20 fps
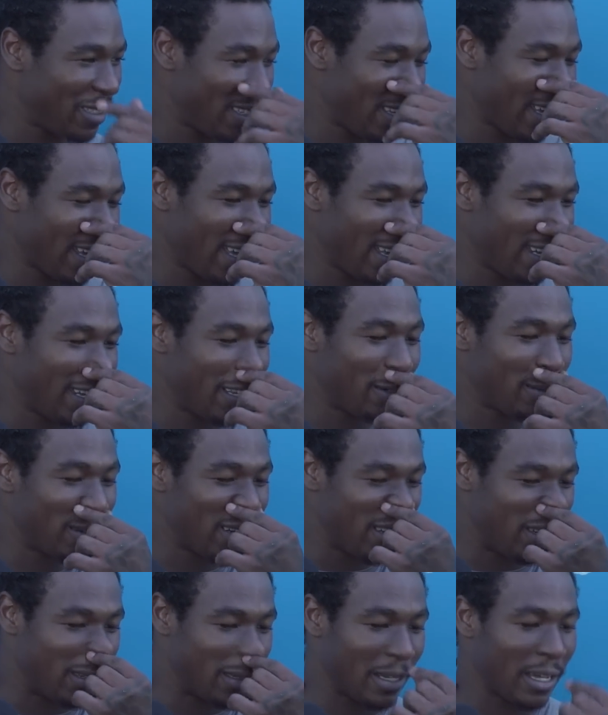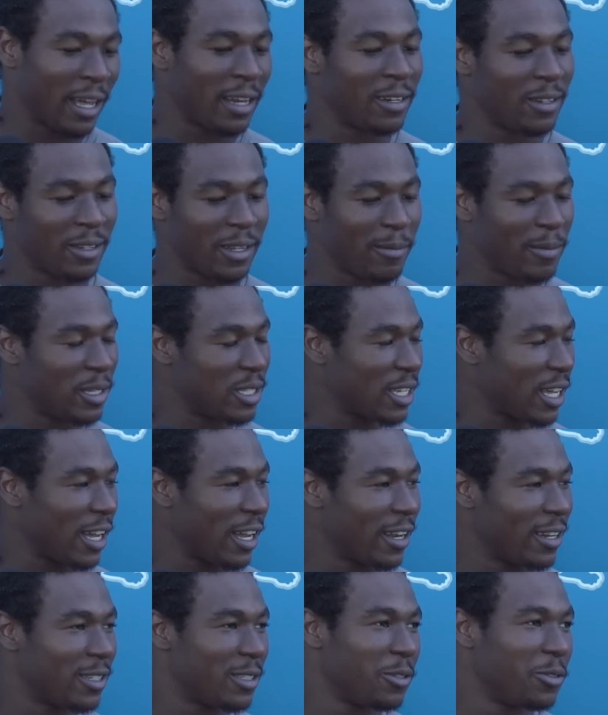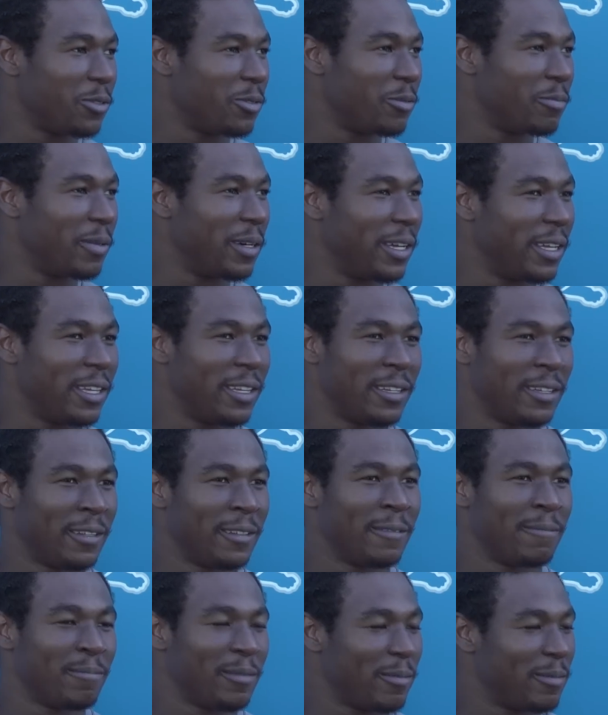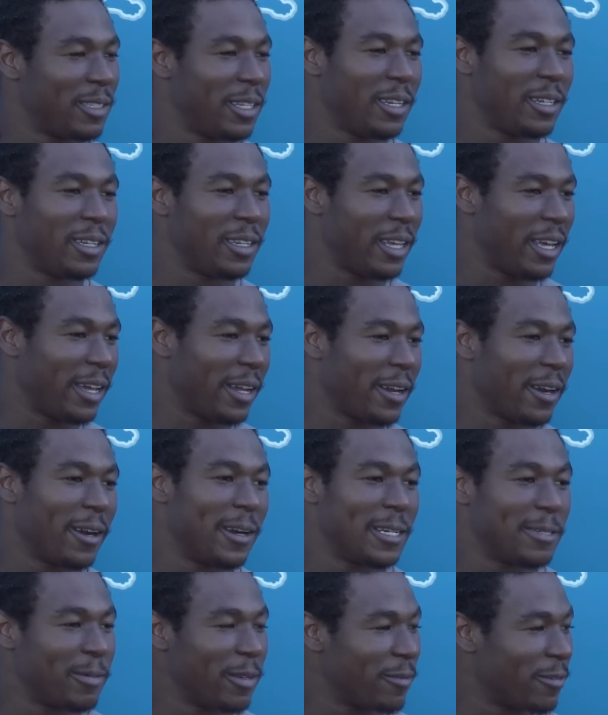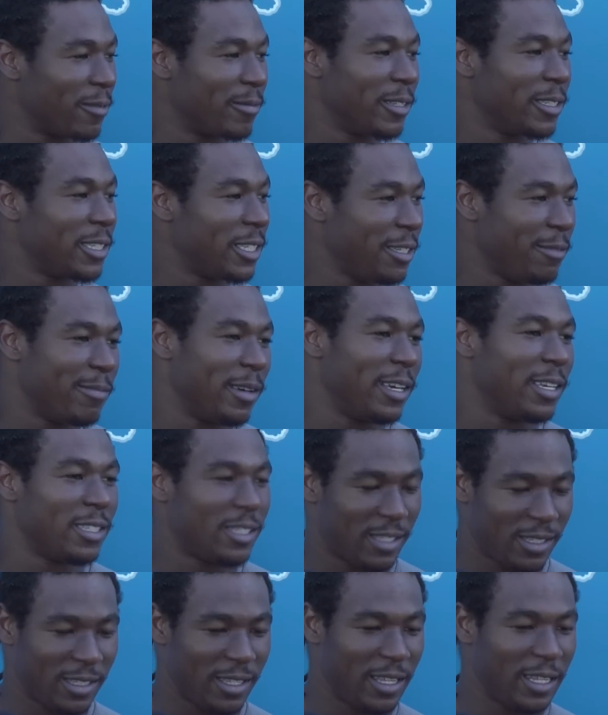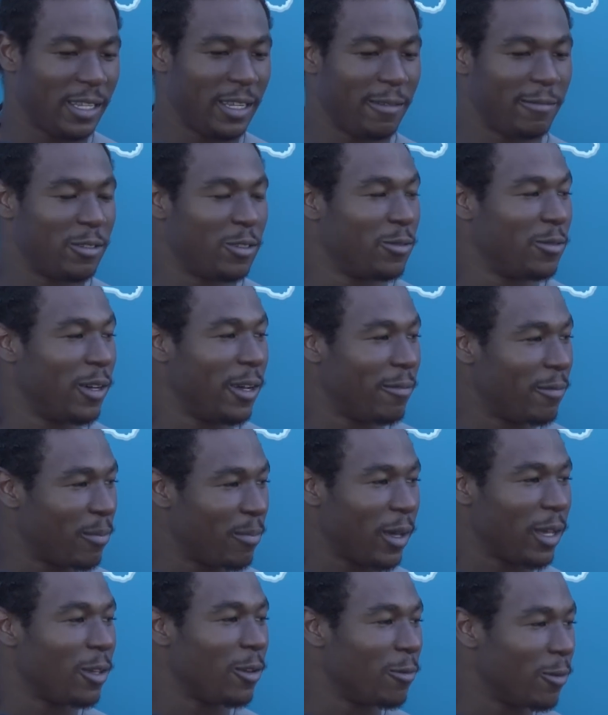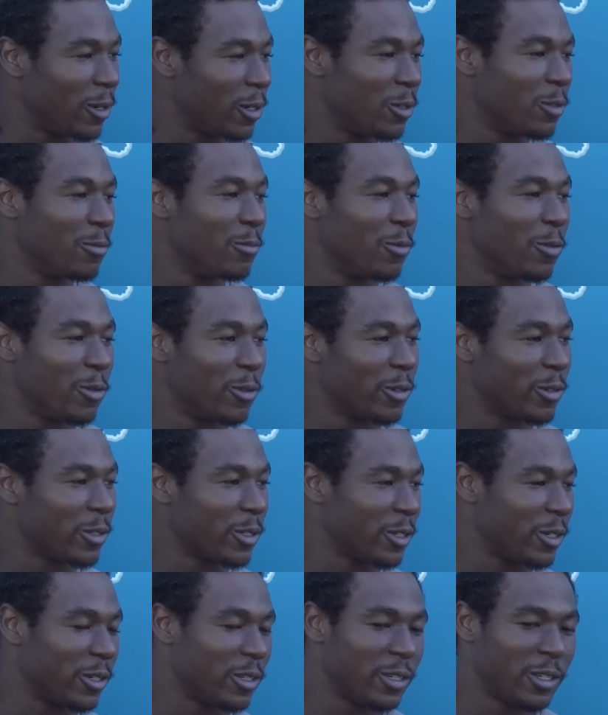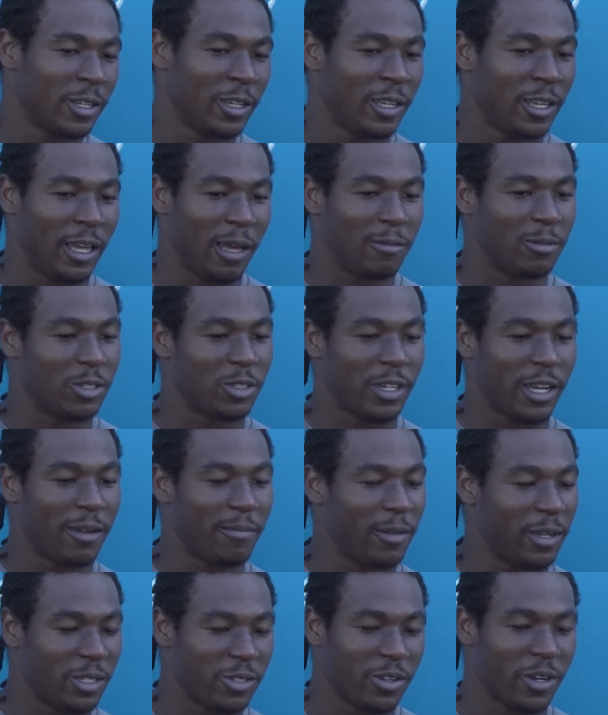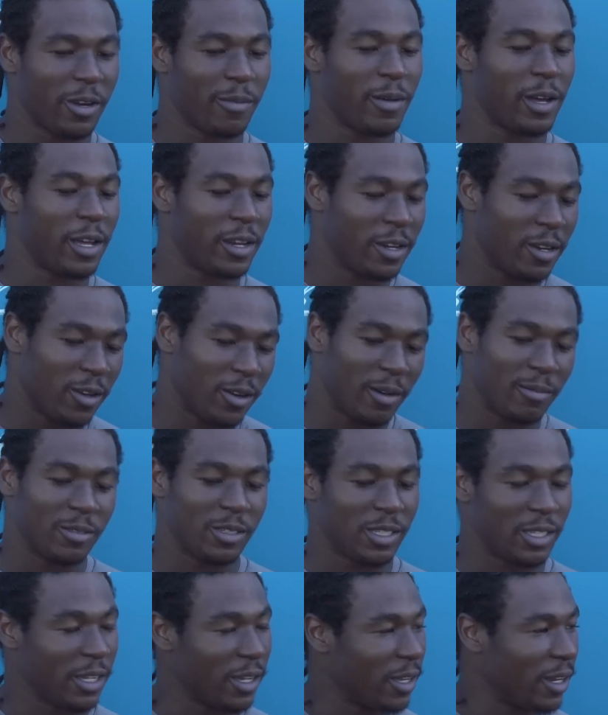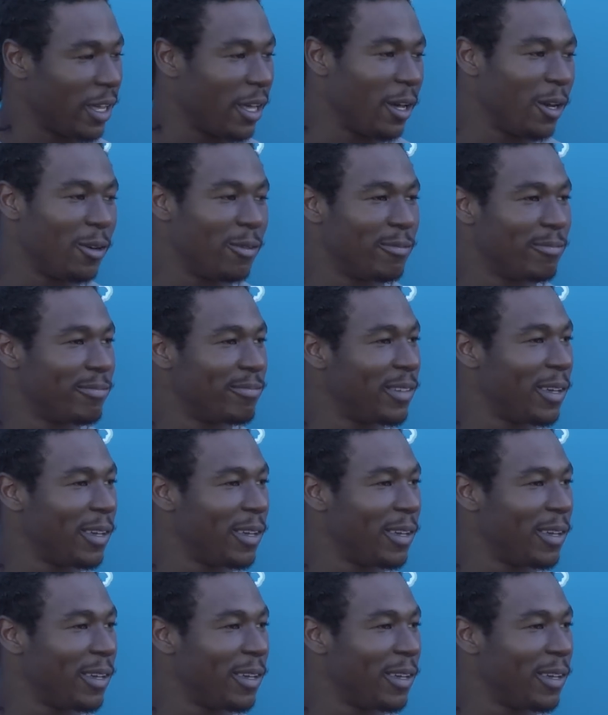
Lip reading: I gotta let them know. I know they be tired too, but I'm telling you, that encouragement from your teammates, it lifts you up and make you want to do more. So I'm just trying to make sure everybody know I'm just here to help.